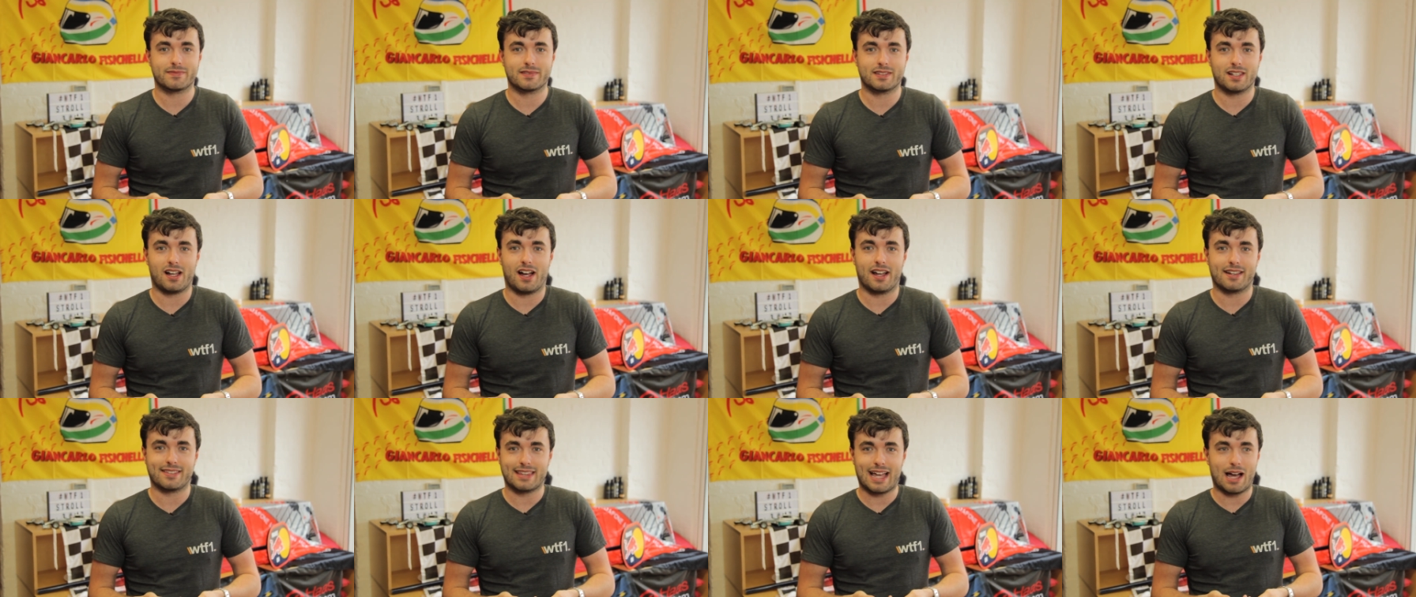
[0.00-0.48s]

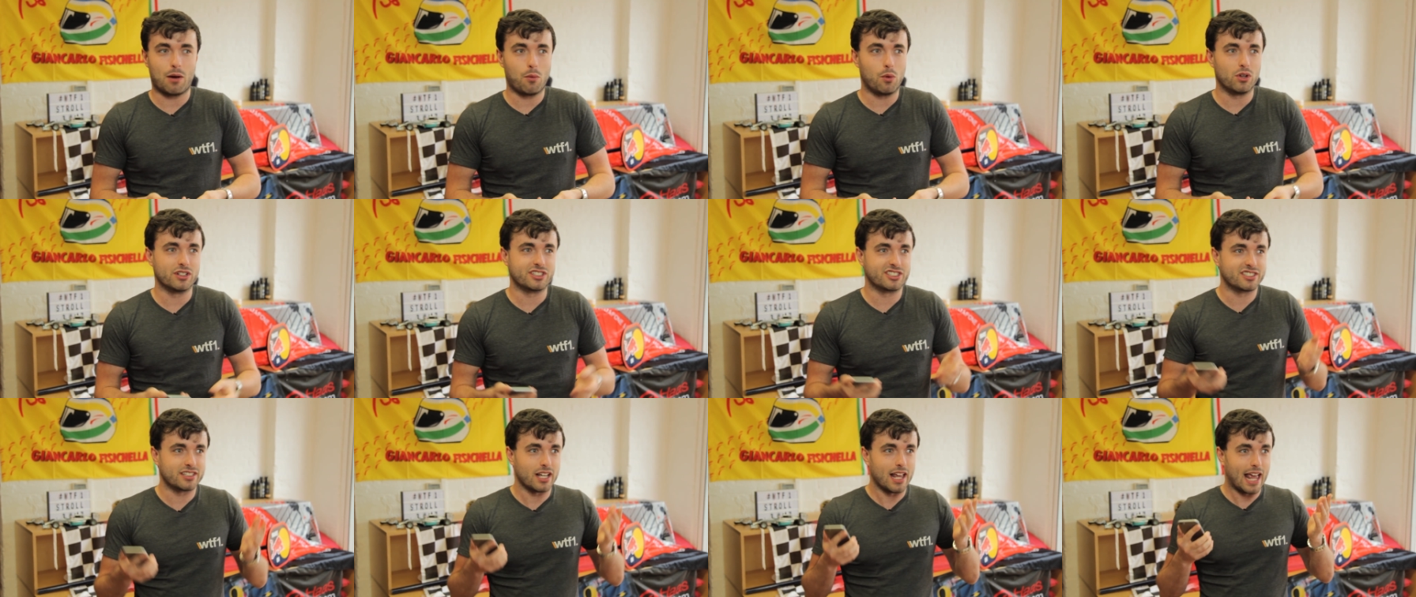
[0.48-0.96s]
Like, that
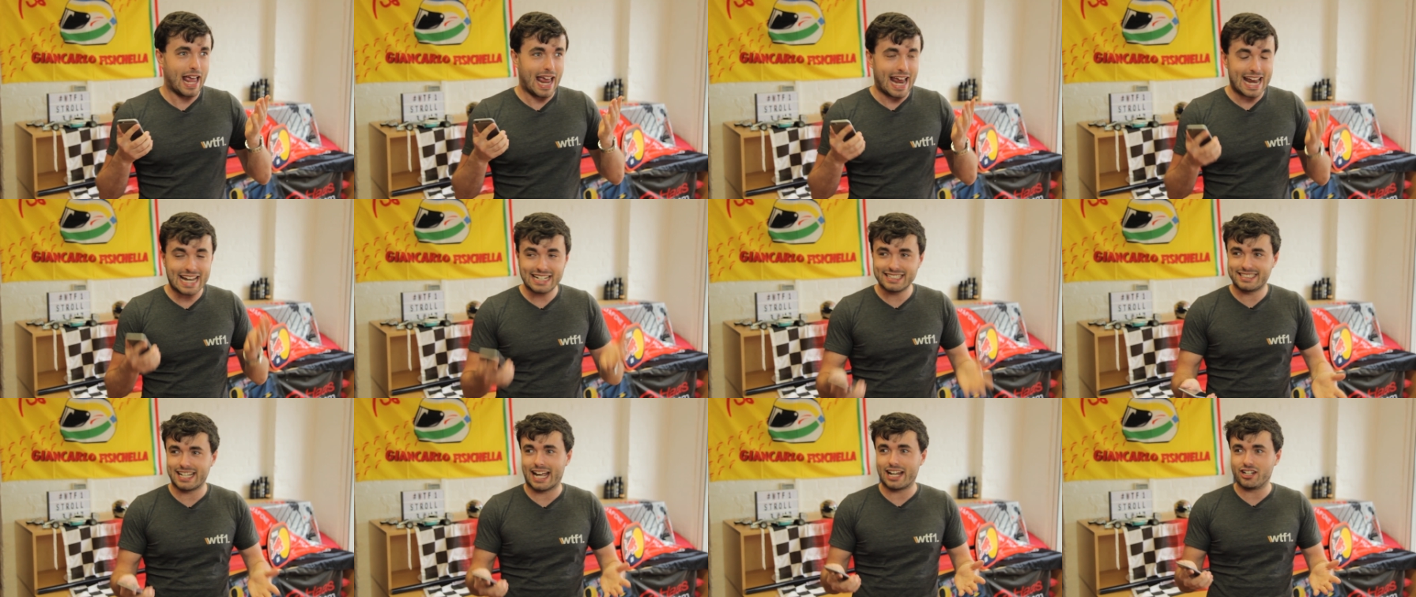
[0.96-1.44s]
was
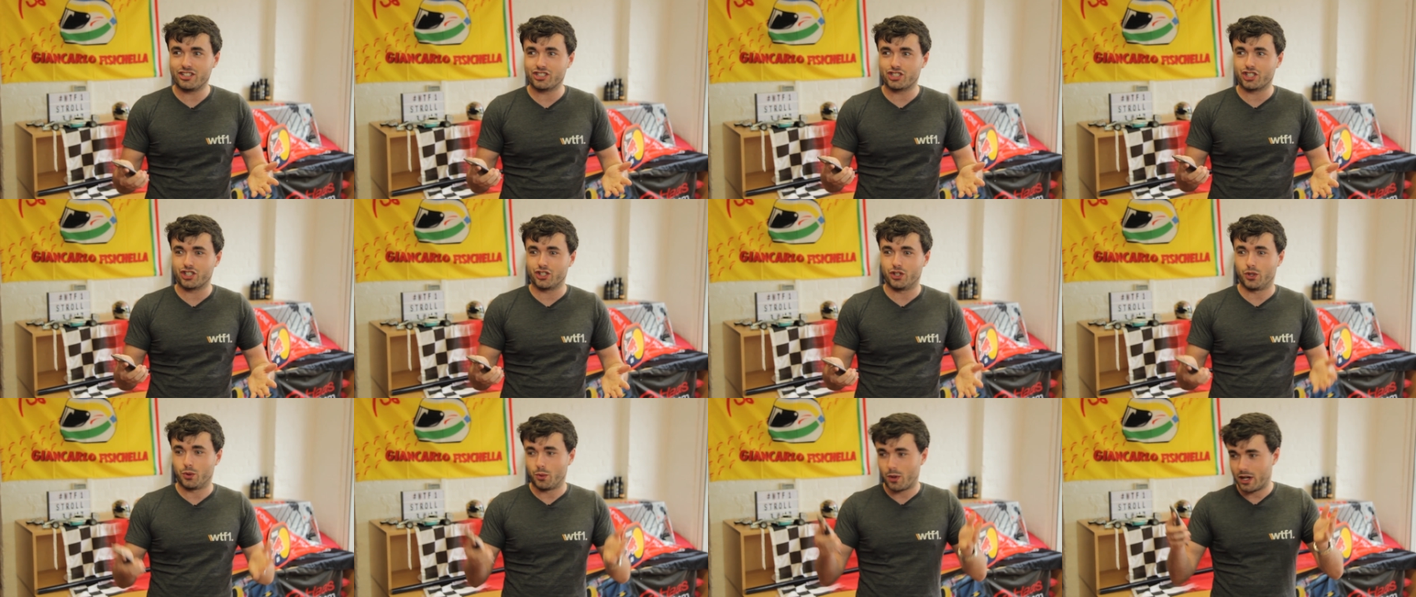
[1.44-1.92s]

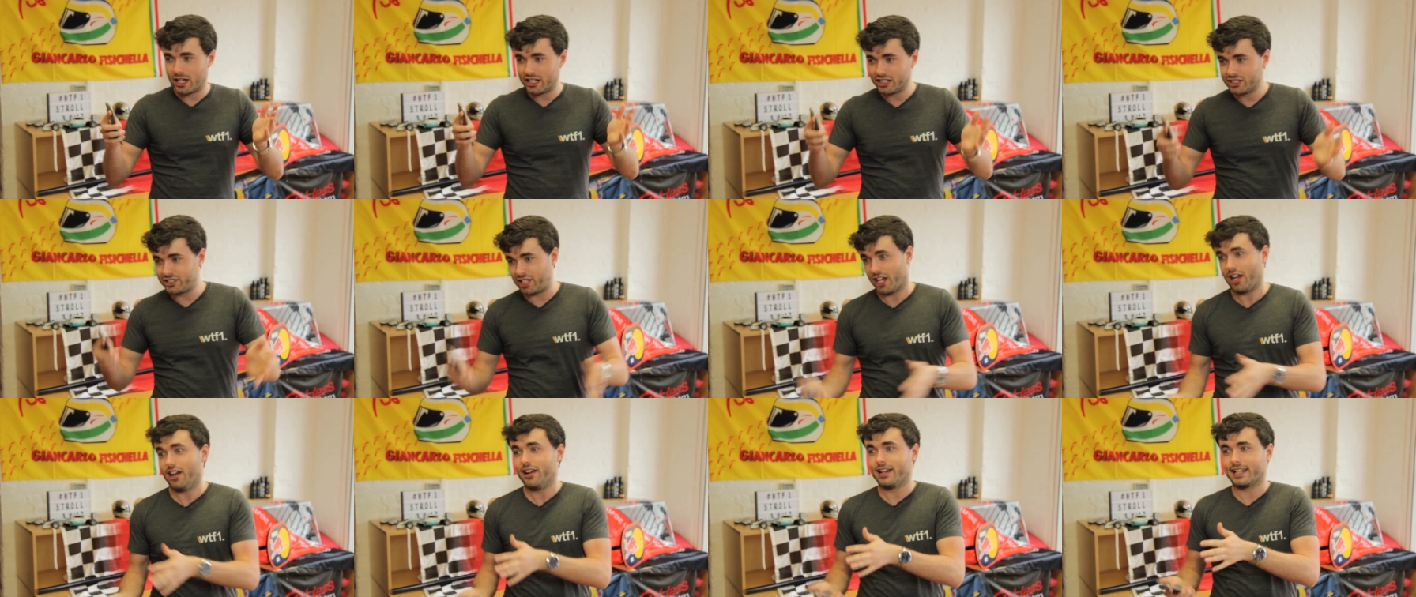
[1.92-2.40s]
intentional
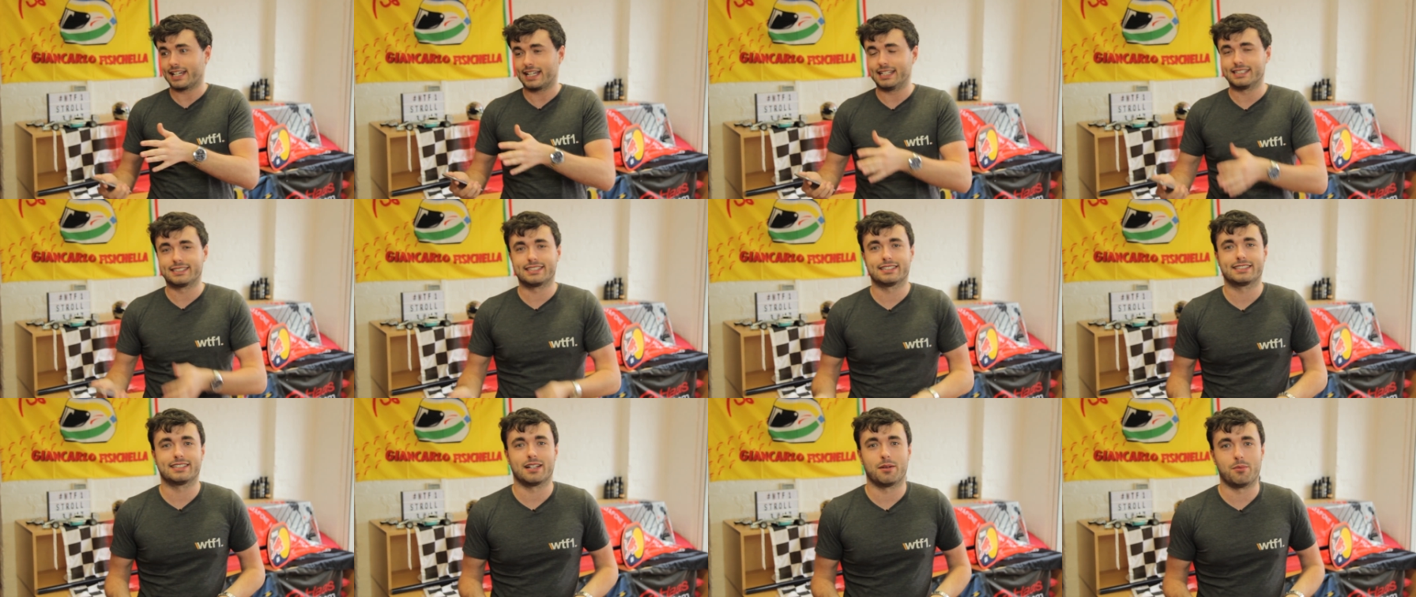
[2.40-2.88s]
turning
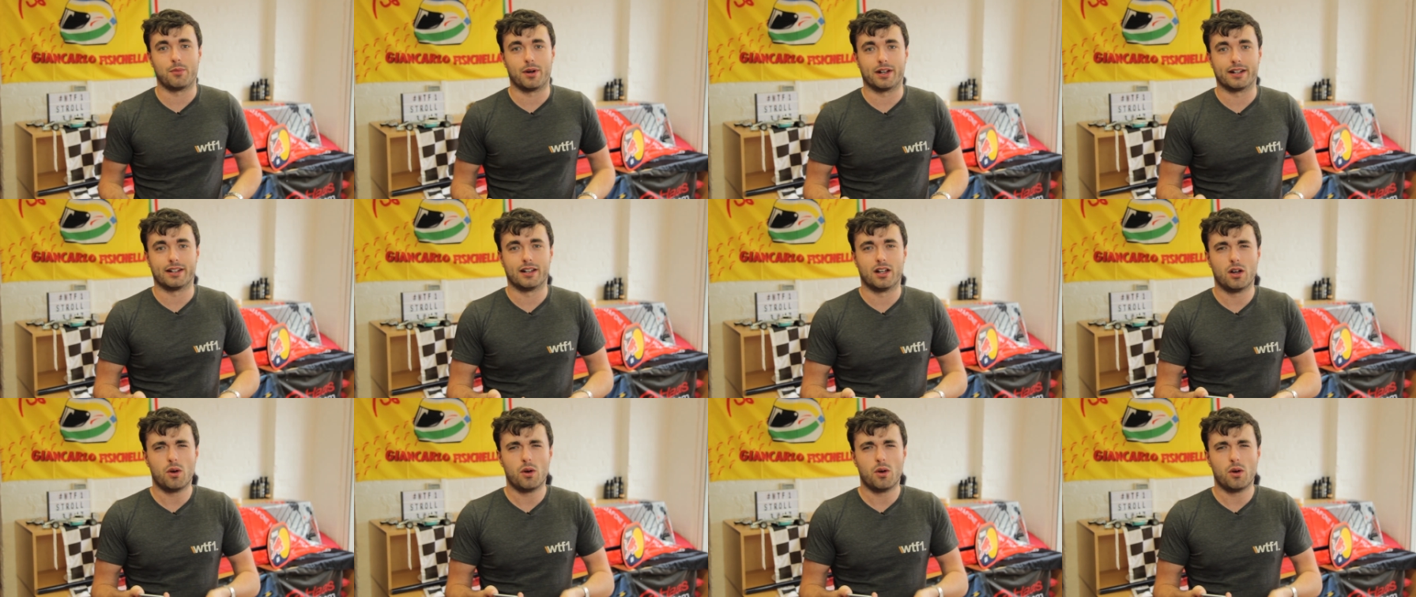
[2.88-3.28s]
into someone.